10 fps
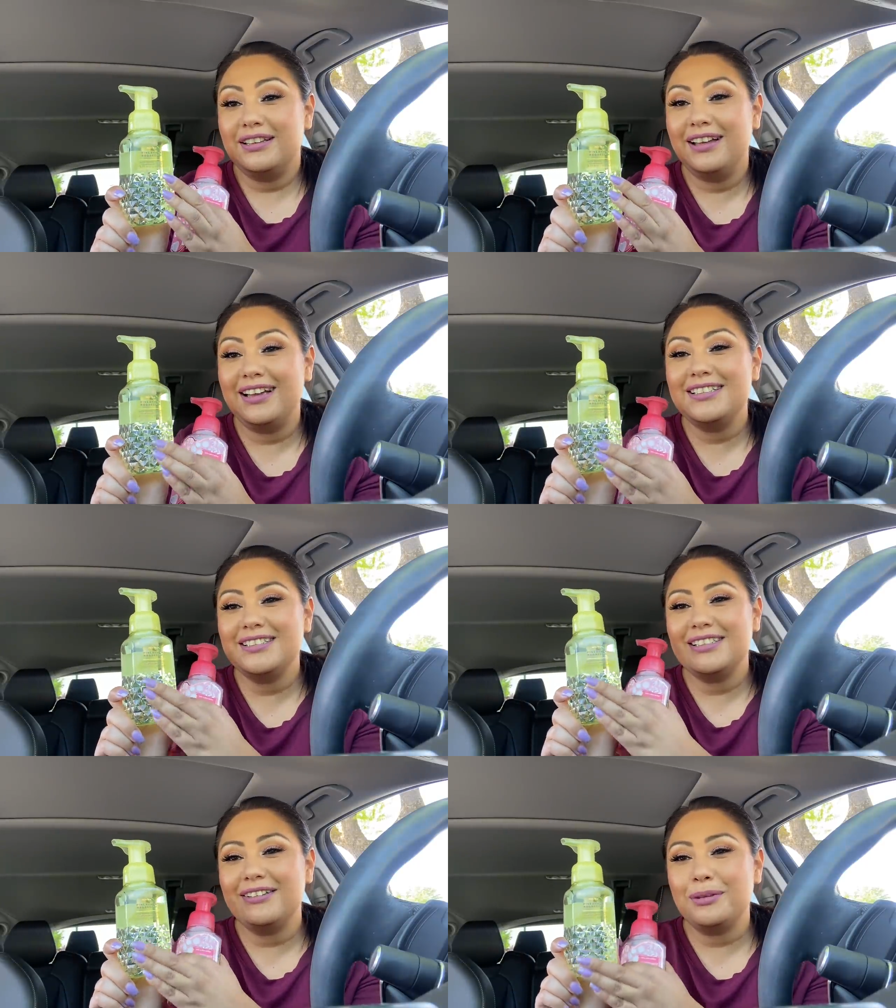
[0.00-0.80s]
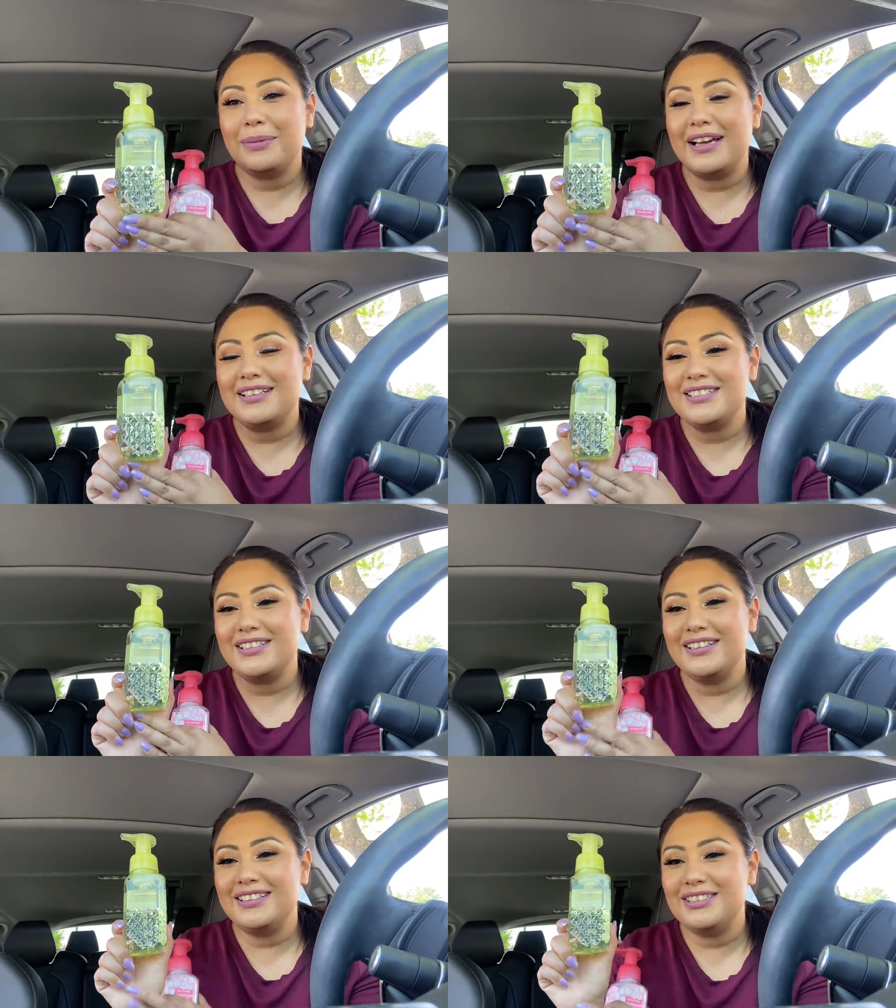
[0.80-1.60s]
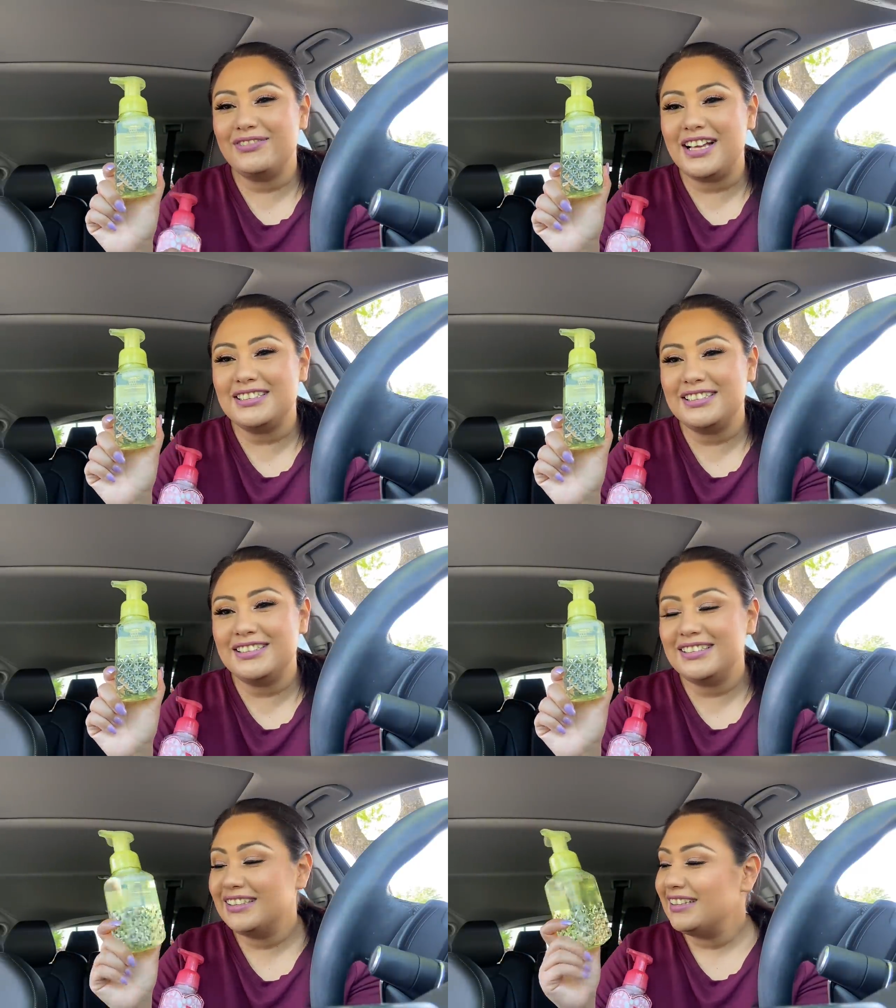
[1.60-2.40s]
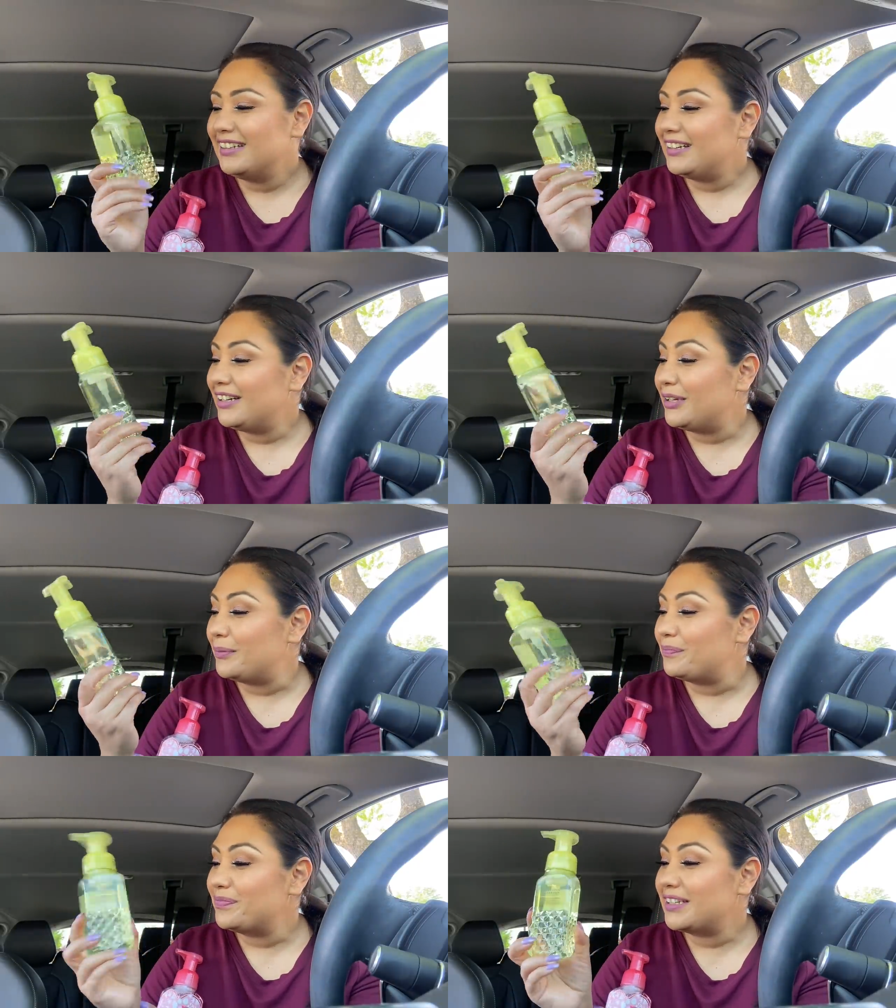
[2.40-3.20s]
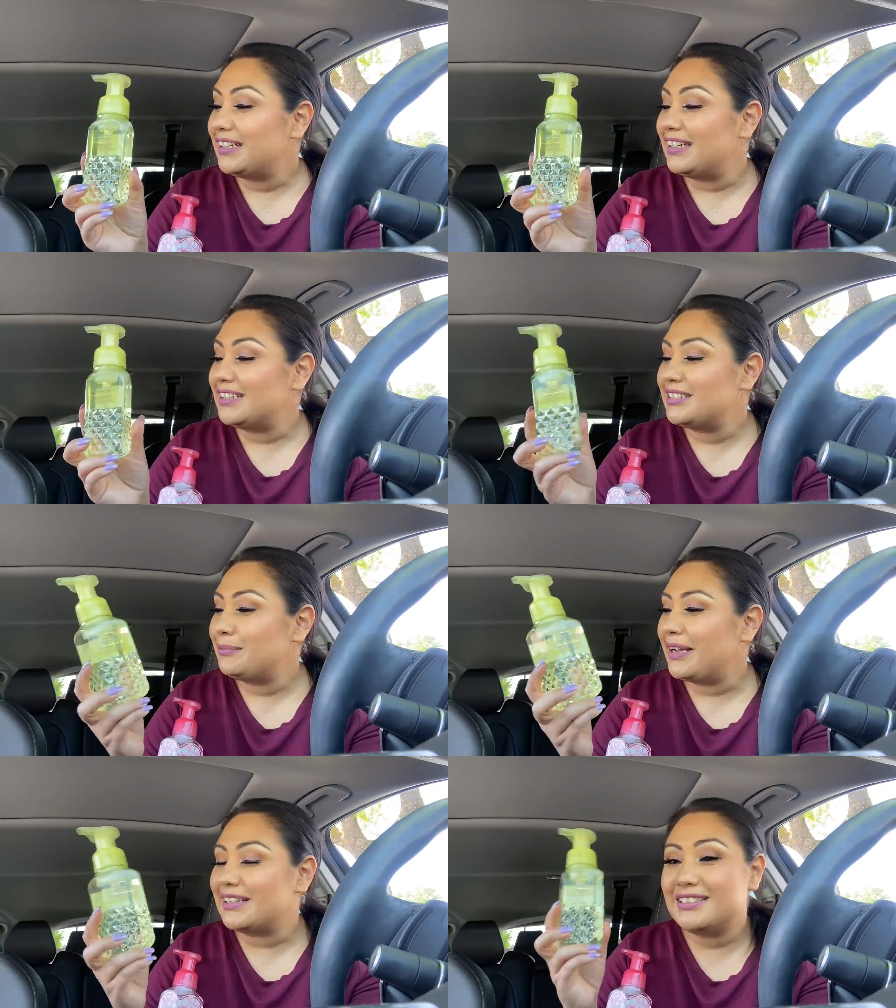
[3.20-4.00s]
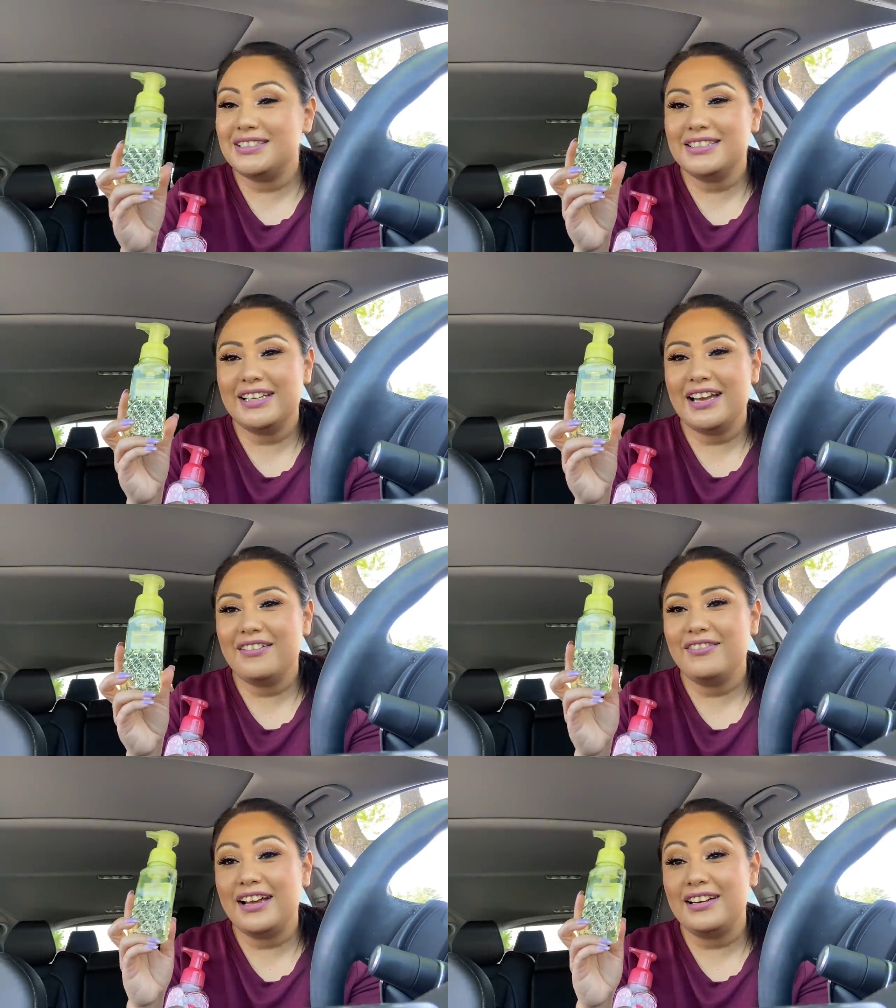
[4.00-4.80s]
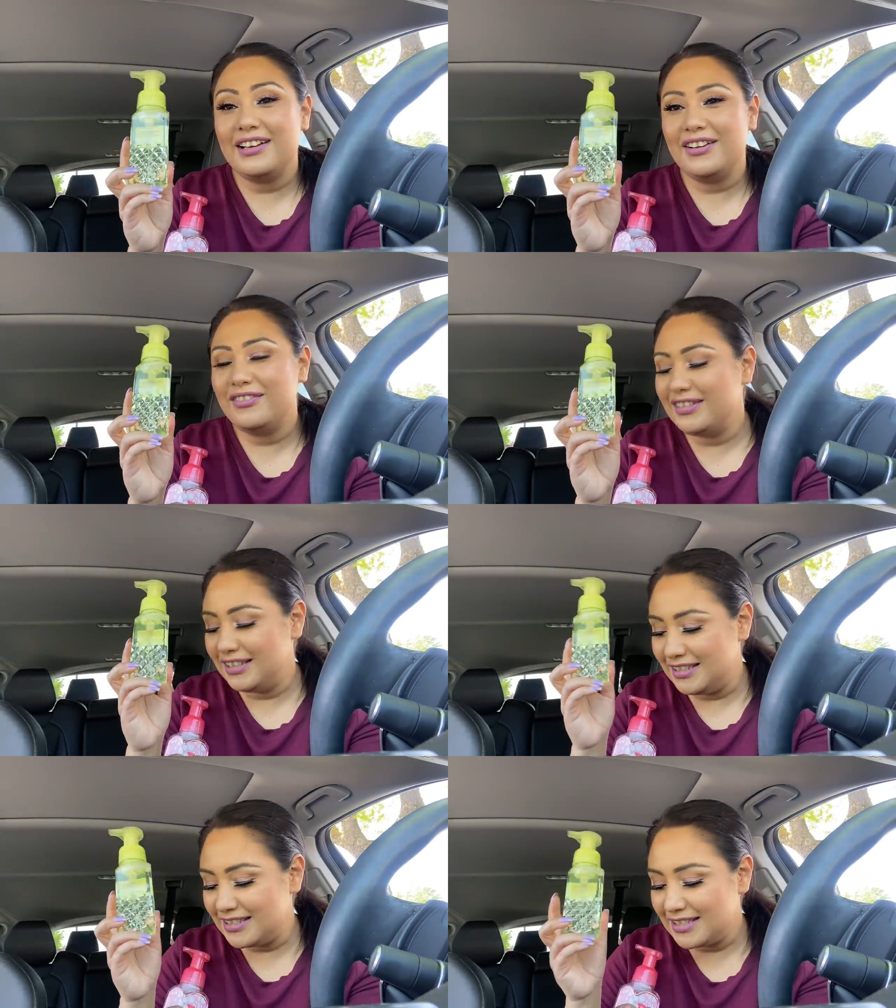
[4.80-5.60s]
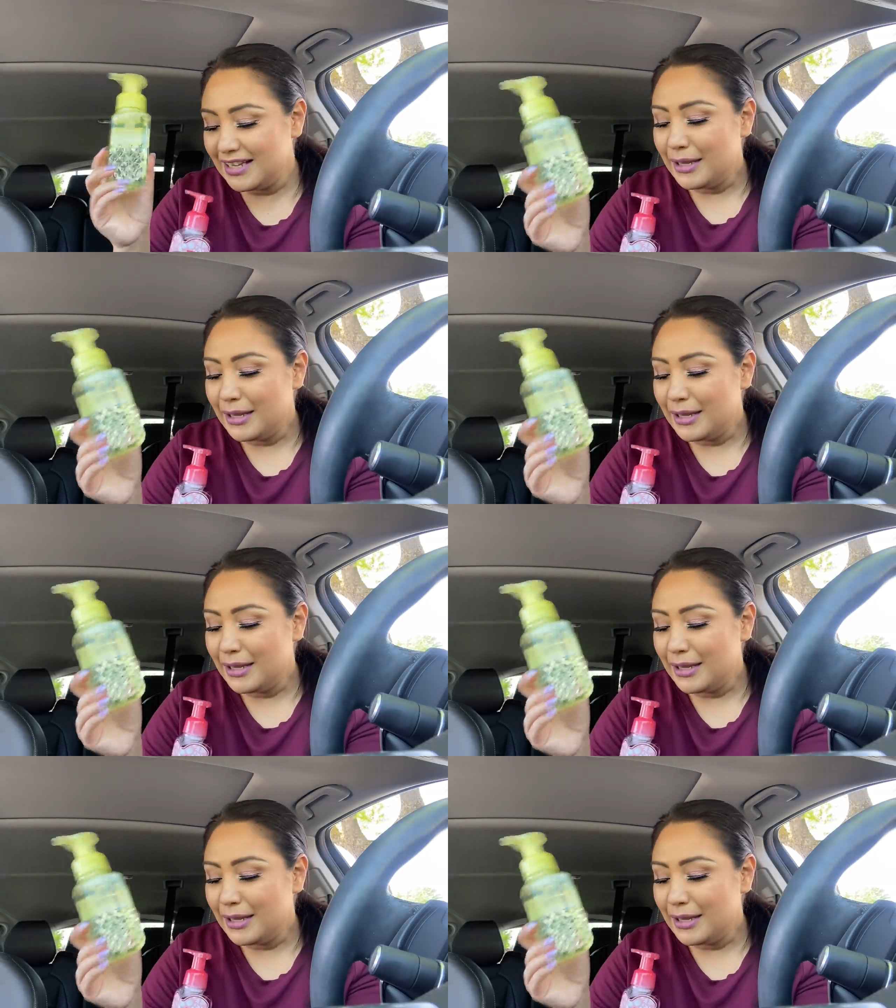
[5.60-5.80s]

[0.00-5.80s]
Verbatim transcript: I just love the packaging and these faceted um, collection packagings they have. I love these.